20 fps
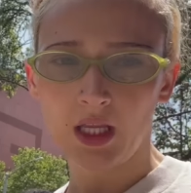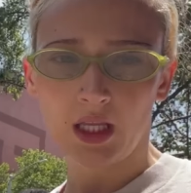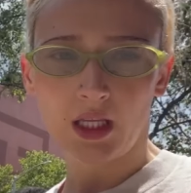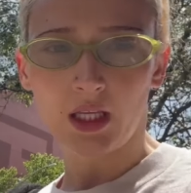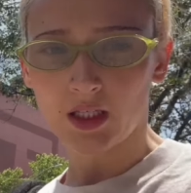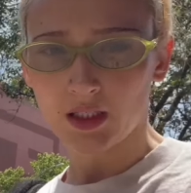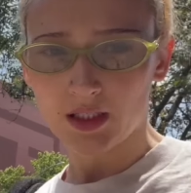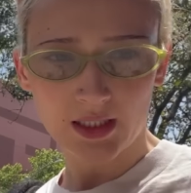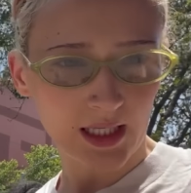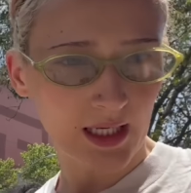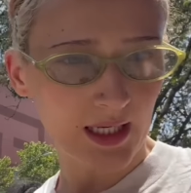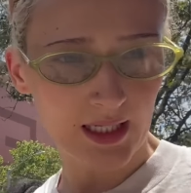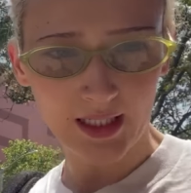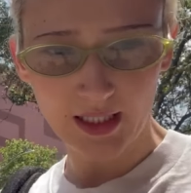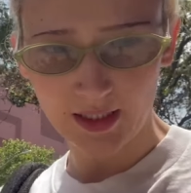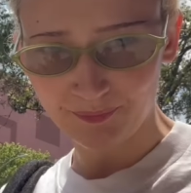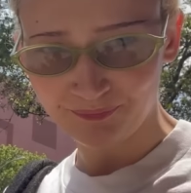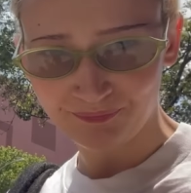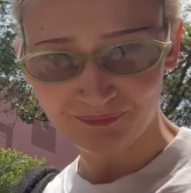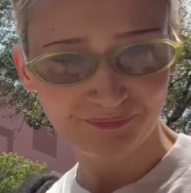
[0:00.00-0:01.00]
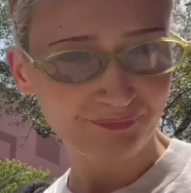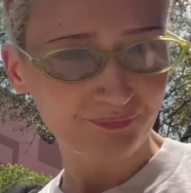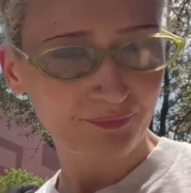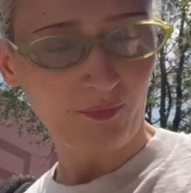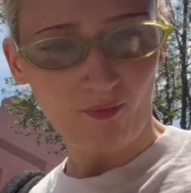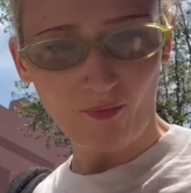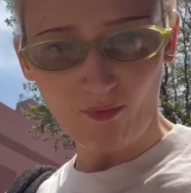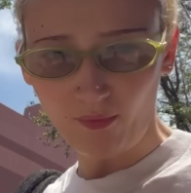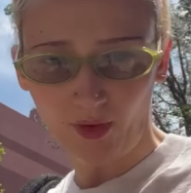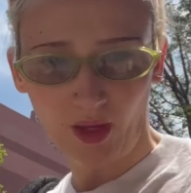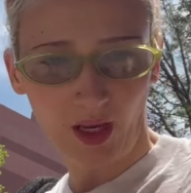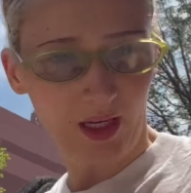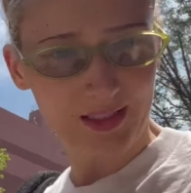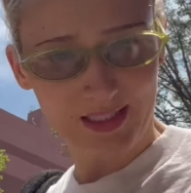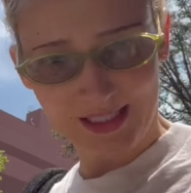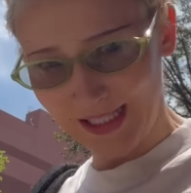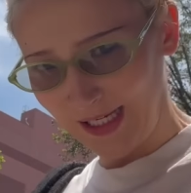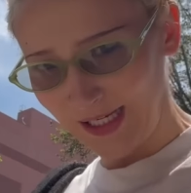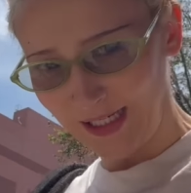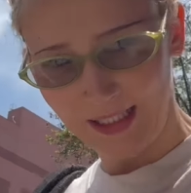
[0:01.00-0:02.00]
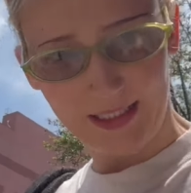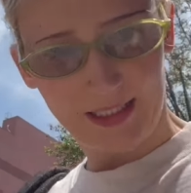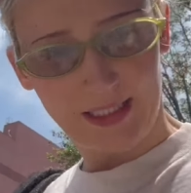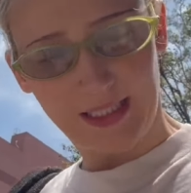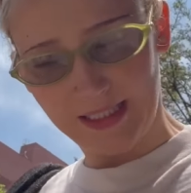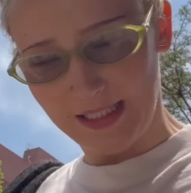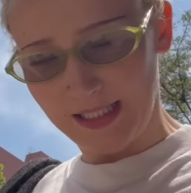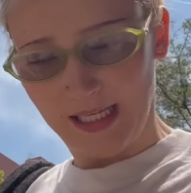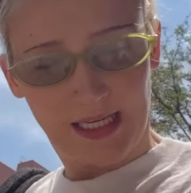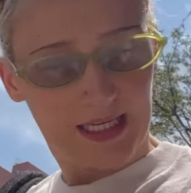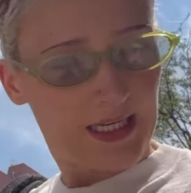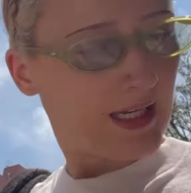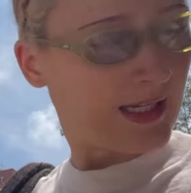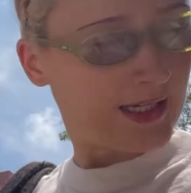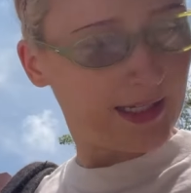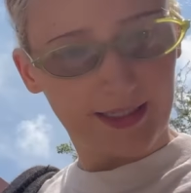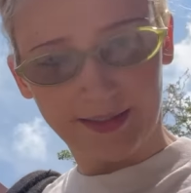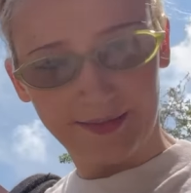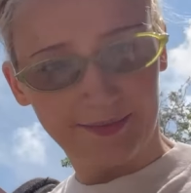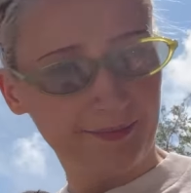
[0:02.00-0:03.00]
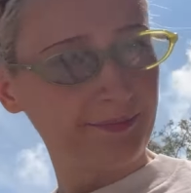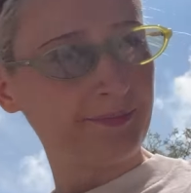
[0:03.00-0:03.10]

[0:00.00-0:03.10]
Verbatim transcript: It's hitting. It's hitting, it's hitting.